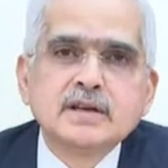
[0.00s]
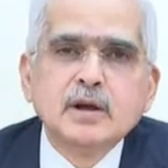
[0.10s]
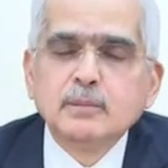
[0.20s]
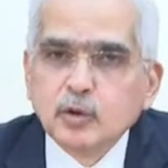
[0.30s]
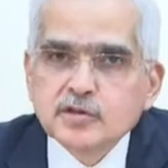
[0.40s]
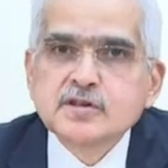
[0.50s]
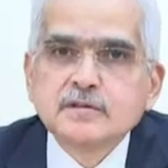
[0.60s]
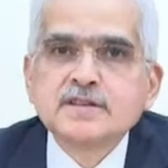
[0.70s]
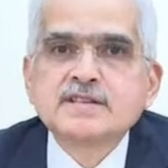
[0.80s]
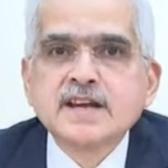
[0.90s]
most of the
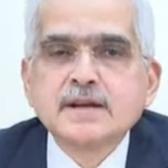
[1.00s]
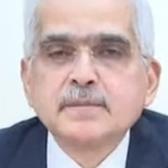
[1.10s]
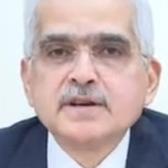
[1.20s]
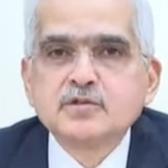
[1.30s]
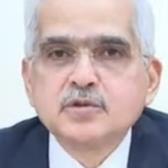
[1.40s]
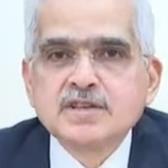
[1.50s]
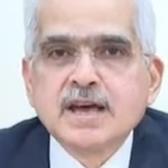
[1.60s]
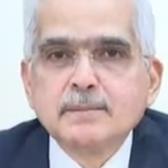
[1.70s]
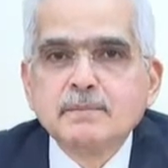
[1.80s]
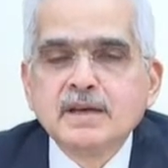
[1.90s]
statements which I am
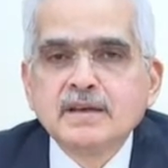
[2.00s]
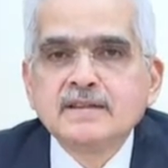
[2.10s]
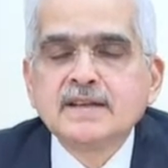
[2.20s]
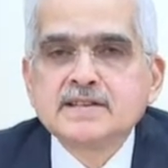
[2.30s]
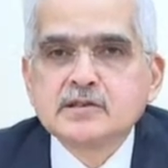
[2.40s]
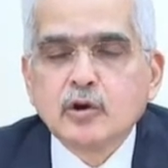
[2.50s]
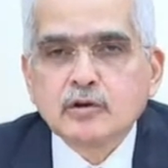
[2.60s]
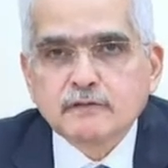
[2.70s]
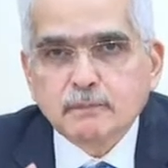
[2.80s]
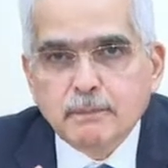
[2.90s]
making, there is a lot of
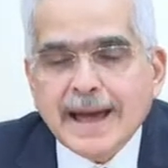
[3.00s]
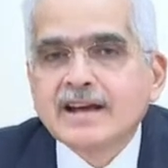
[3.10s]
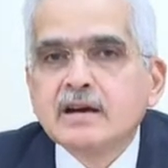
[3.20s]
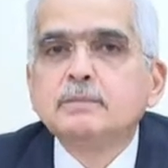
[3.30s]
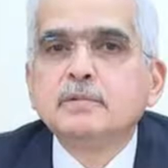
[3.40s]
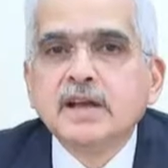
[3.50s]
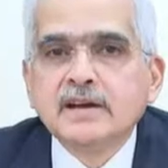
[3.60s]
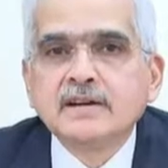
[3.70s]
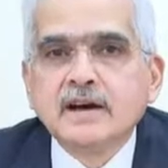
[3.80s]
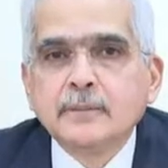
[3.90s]
backup
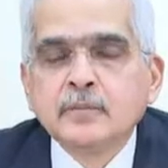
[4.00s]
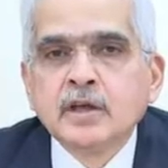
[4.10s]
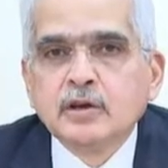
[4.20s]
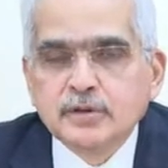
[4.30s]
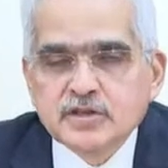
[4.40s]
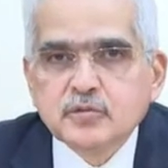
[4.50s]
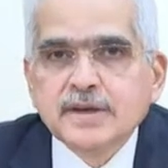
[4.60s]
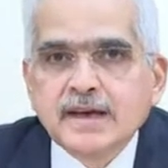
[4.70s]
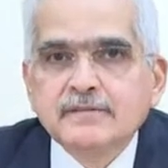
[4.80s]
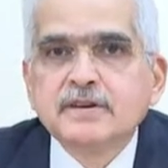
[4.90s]
data which we
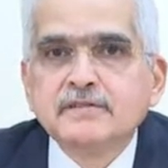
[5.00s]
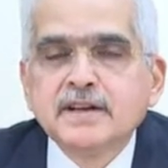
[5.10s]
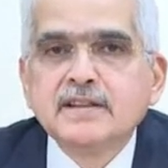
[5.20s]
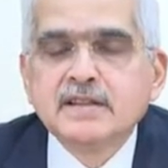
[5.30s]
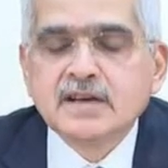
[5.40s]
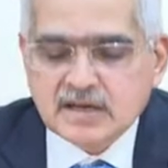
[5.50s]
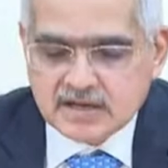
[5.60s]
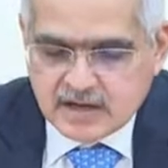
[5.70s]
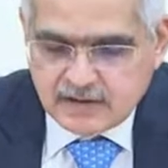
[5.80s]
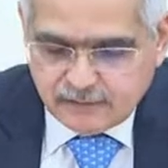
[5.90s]
have given in the
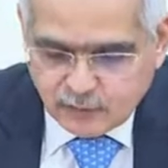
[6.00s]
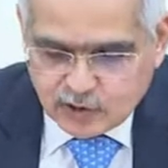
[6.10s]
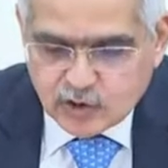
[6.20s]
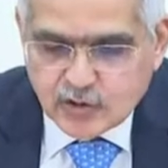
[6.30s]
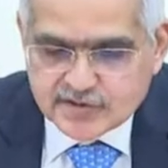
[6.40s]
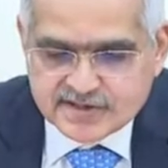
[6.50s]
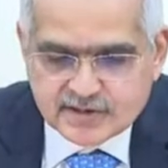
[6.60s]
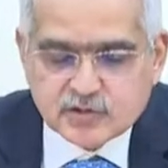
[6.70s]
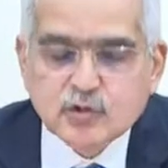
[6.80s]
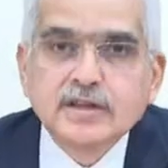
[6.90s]
footnotes.
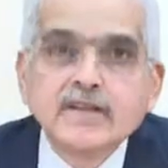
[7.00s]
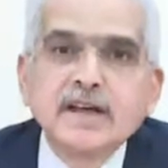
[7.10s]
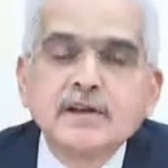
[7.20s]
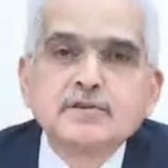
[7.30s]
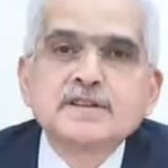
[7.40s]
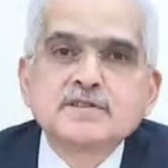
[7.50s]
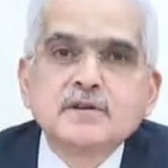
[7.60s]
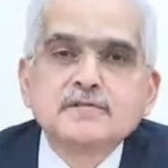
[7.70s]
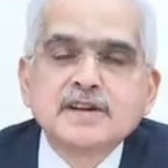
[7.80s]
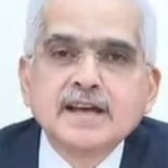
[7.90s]
So in the interest of
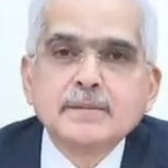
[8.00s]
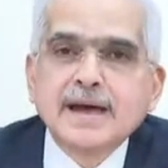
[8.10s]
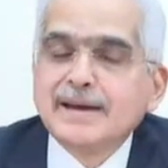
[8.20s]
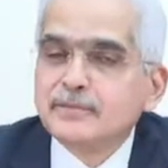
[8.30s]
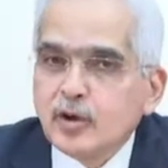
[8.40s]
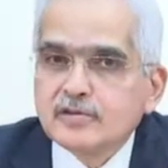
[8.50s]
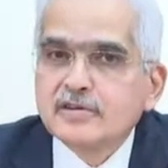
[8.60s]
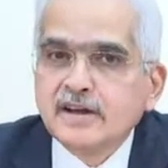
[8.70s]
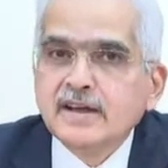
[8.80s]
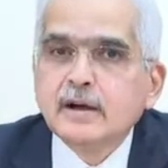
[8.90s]
time, I'm not
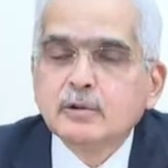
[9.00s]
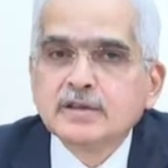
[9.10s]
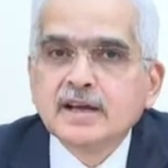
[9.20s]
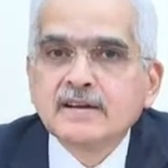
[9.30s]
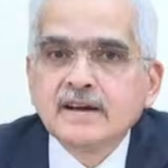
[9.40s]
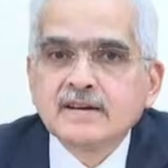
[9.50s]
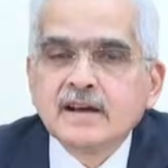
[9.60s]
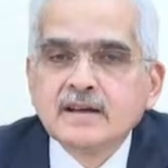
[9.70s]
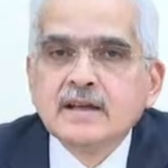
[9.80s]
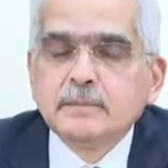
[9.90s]
reading out that data,
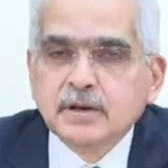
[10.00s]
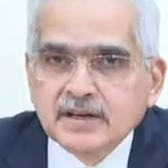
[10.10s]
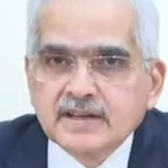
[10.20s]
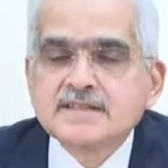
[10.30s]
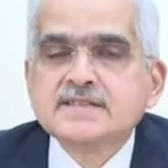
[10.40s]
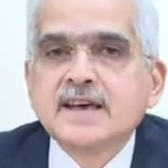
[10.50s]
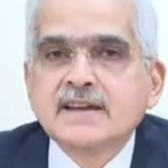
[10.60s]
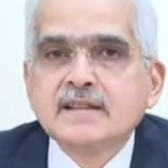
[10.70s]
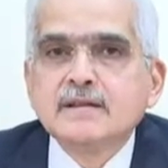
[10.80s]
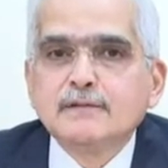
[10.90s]
but it is there in
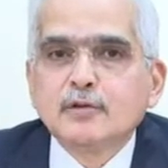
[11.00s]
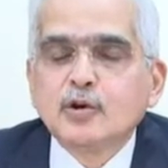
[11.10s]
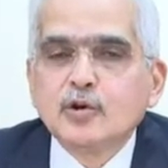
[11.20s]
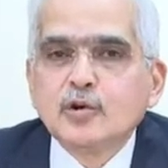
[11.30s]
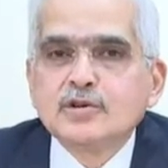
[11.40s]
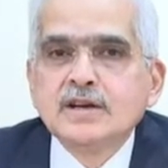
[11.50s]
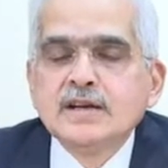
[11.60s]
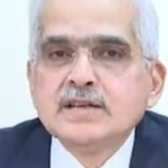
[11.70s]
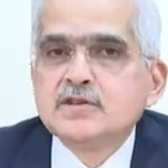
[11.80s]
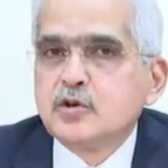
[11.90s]
the footnote.
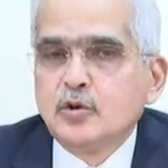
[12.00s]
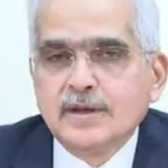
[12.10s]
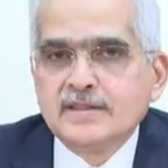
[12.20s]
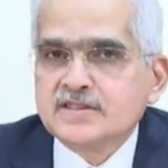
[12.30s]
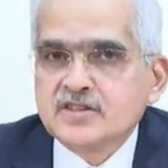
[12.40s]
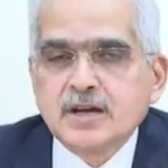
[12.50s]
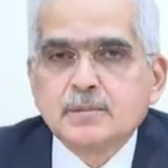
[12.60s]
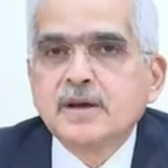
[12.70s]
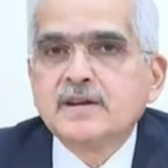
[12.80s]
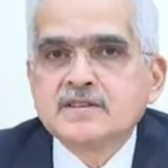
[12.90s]
So when the
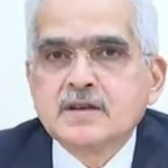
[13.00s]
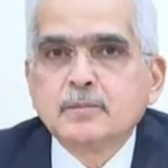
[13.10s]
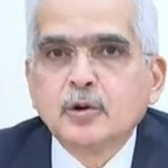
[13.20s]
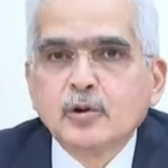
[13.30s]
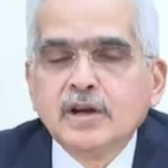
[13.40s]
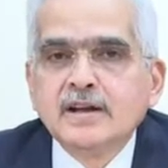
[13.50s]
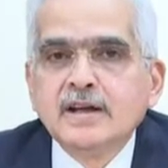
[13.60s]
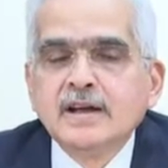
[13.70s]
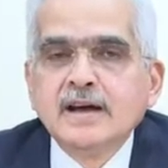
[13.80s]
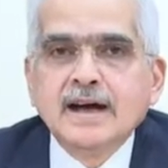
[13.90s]
statement is uploaded,
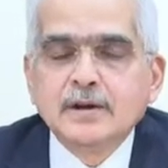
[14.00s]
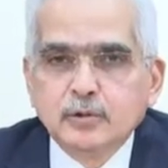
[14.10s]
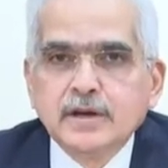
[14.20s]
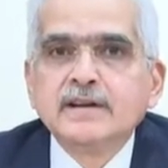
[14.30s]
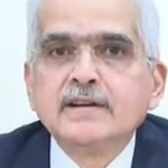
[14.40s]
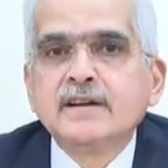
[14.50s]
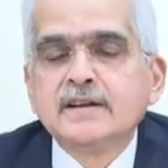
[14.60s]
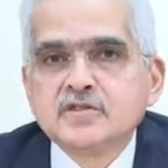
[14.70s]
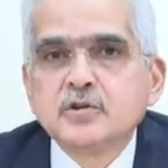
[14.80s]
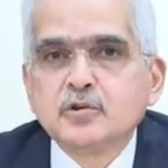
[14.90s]
I would encourage
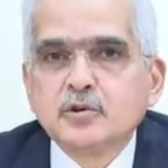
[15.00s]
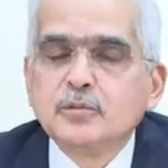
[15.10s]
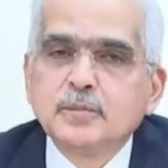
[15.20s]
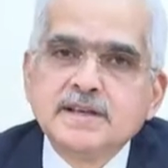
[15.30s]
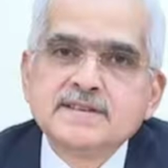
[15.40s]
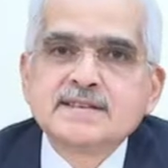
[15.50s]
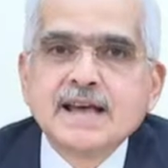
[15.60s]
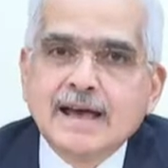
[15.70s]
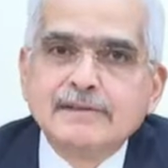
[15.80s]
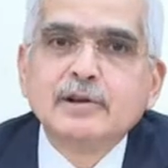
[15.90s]
you to please
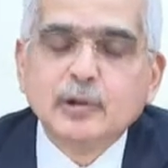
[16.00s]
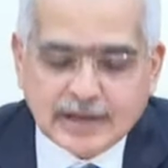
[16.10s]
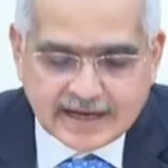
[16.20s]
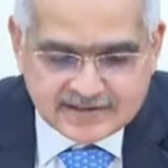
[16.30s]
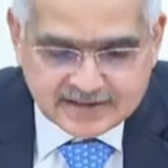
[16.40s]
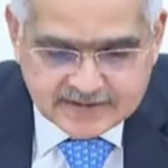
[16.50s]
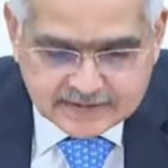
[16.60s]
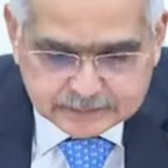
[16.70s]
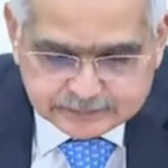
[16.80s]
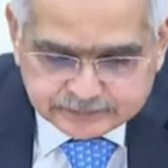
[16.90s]
have a look at it.
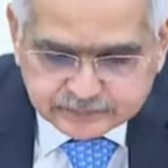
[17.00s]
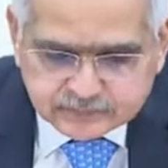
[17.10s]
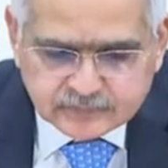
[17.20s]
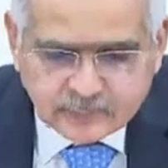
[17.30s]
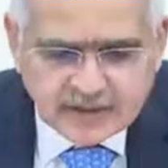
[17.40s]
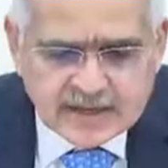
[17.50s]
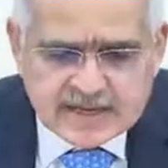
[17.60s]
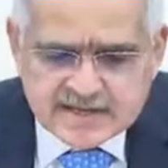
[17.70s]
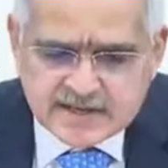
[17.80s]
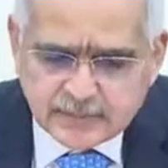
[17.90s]

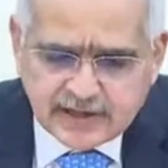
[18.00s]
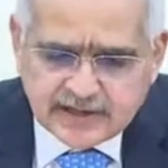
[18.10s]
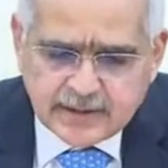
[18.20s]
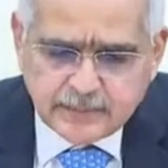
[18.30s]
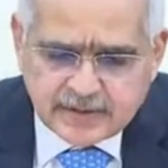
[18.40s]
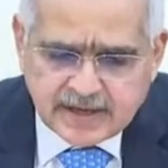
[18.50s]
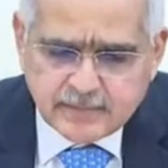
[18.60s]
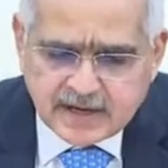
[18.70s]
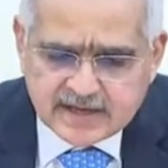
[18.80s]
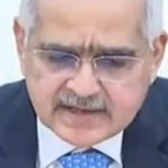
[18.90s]
Similarly,
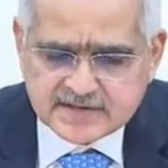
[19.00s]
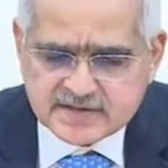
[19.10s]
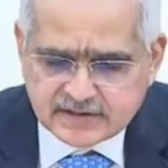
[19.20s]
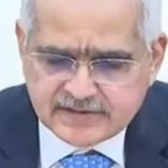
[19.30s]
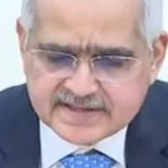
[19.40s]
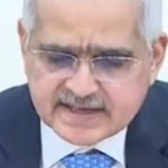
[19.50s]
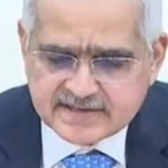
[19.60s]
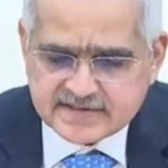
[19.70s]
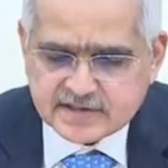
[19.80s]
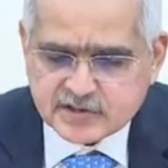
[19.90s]
PMI
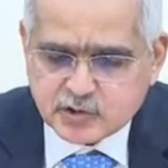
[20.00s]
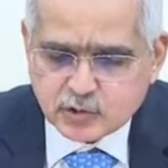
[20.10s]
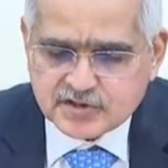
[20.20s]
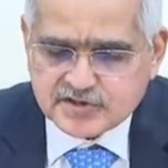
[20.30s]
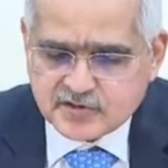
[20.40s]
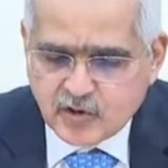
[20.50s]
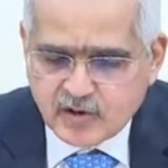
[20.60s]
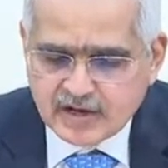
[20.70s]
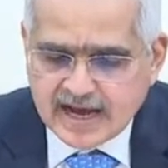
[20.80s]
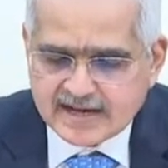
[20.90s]
services stood
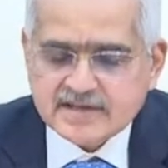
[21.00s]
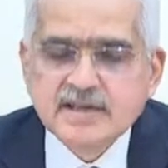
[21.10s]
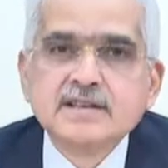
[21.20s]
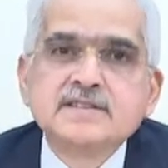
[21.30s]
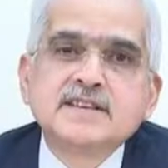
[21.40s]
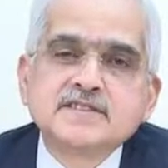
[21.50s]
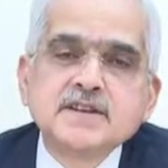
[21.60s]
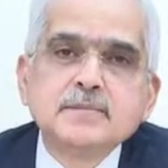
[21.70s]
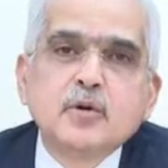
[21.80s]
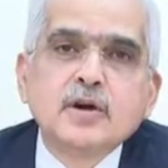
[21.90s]
strong at
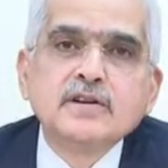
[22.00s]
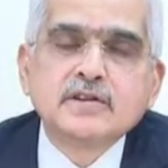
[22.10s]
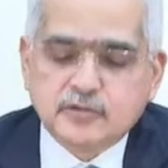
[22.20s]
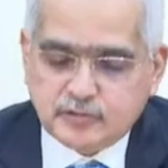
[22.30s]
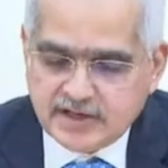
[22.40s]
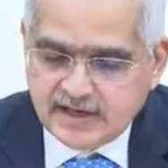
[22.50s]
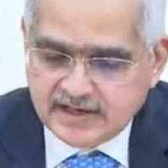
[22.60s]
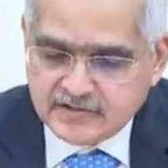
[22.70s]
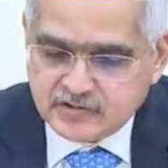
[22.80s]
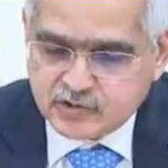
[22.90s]
60.3
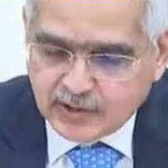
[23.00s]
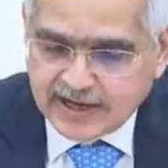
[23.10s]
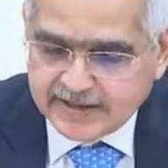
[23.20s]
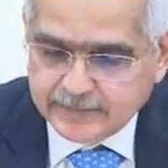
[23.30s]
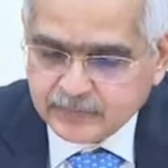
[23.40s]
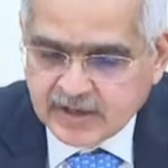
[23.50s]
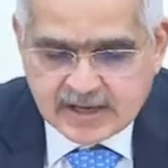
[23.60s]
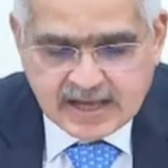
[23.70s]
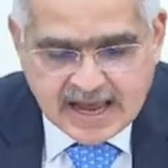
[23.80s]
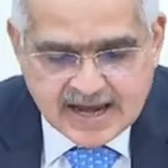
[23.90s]
in July
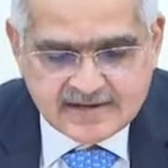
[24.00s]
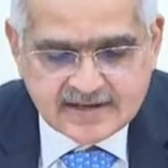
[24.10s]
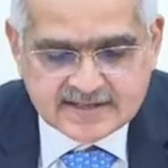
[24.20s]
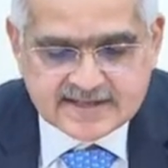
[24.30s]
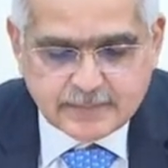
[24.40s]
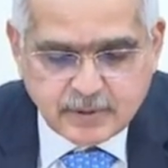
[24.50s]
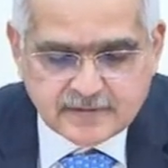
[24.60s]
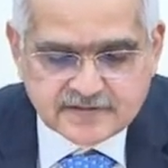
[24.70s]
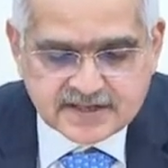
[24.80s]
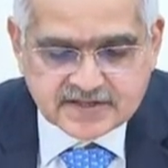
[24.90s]
and is above
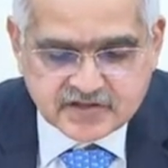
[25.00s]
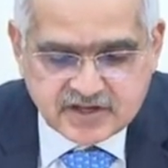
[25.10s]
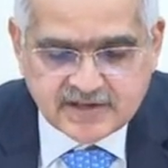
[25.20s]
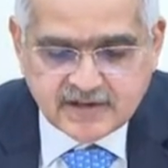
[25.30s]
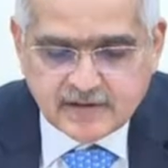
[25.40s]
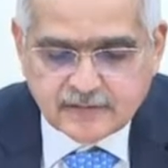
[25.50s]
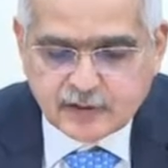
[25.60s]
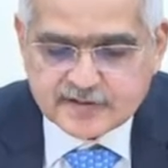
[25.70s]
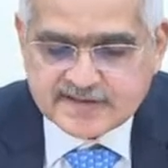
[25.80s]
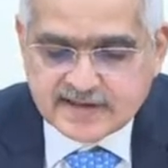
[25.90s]
60 for
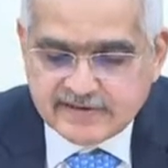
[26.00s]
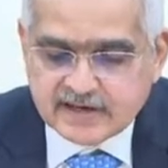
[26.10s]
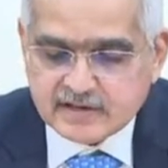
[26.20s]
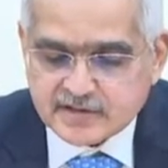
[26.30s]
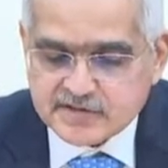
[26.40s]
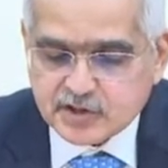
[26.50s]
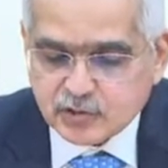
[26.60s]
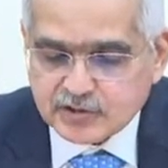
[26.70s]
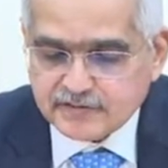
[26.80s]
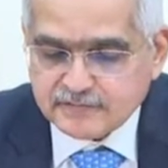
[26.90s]
7
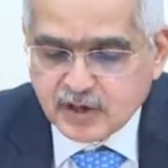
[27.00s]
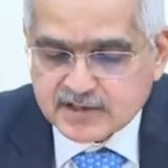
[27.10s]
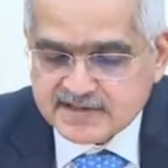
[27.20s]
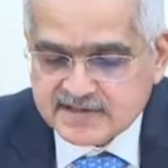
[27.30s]
consecutive months,